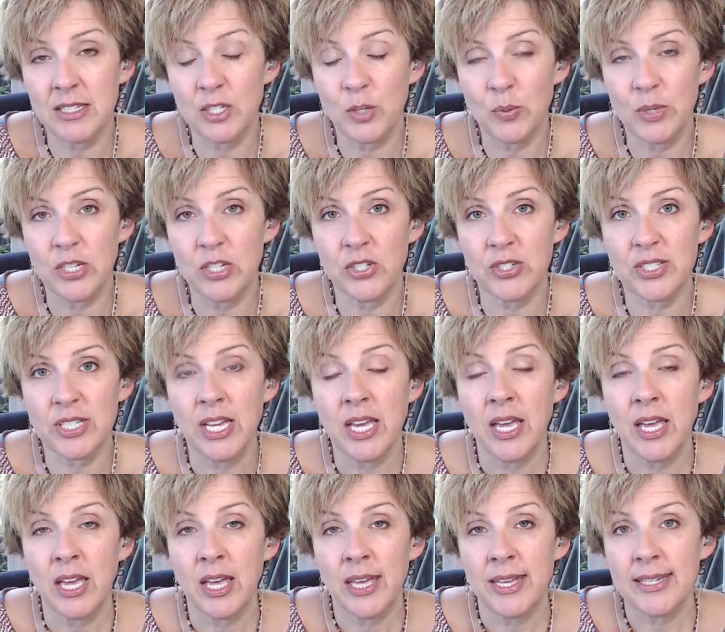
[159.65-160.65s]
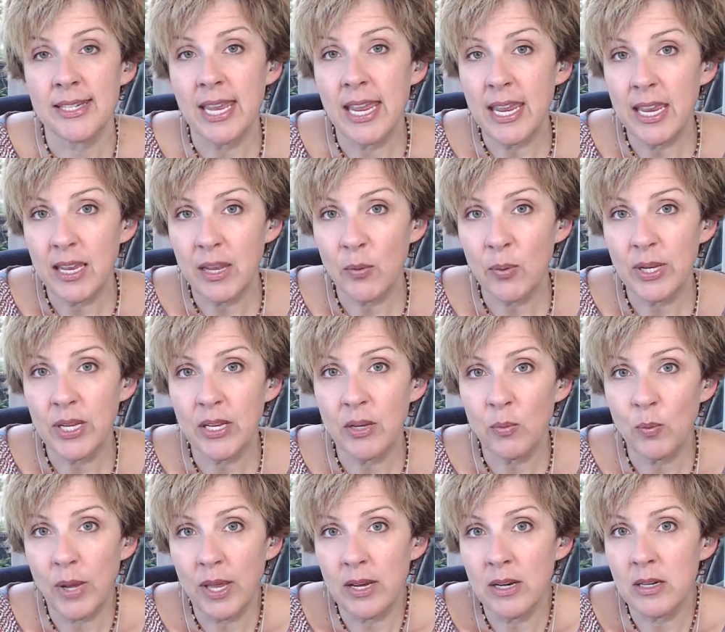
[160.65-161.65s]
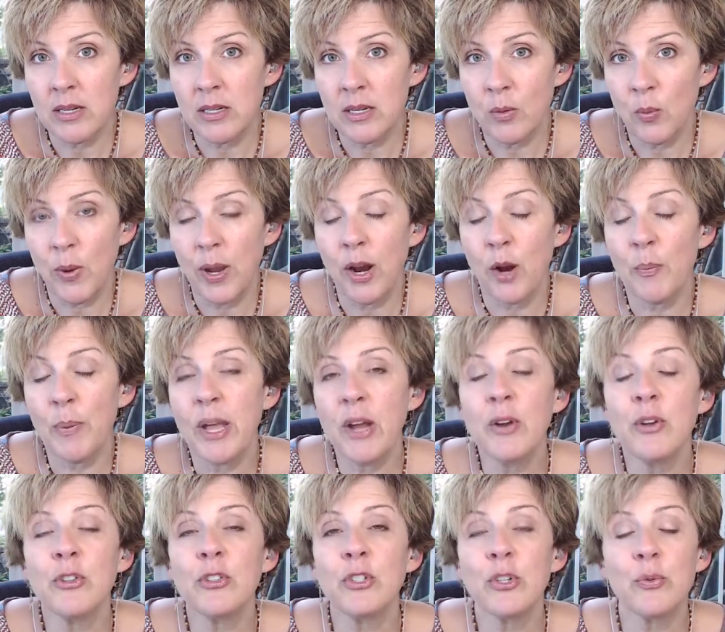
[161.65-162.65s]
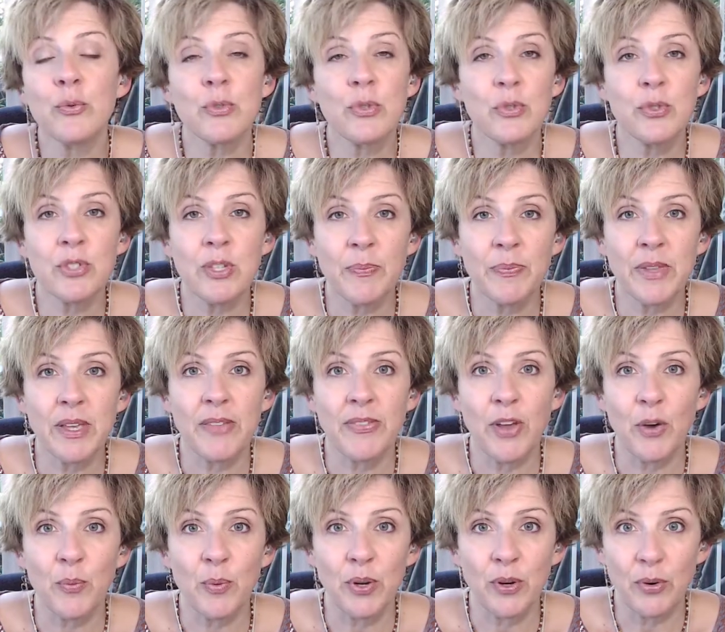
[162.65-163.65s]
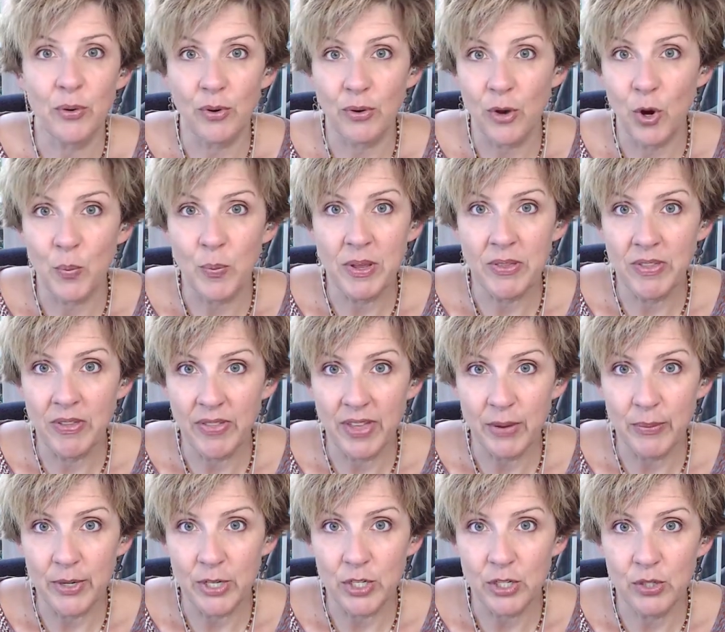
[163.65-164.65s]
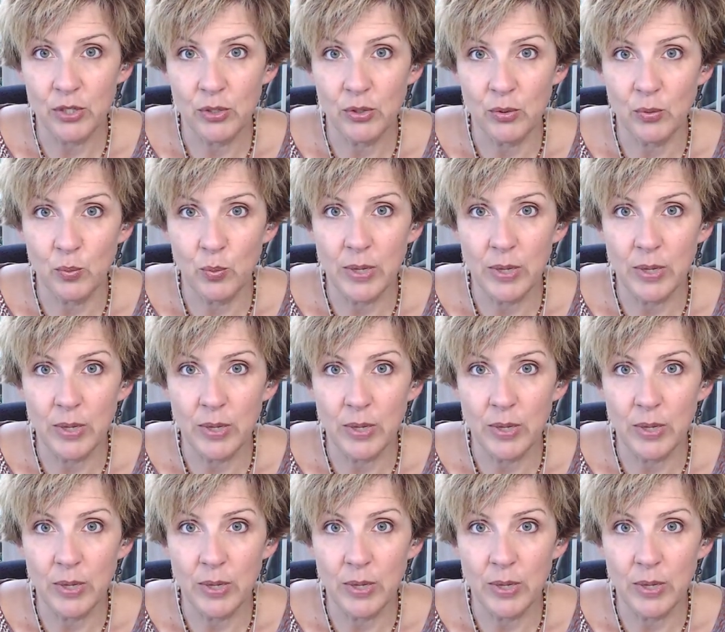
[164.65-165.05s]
So we just when our parents don't do something that we're hoping that they would do,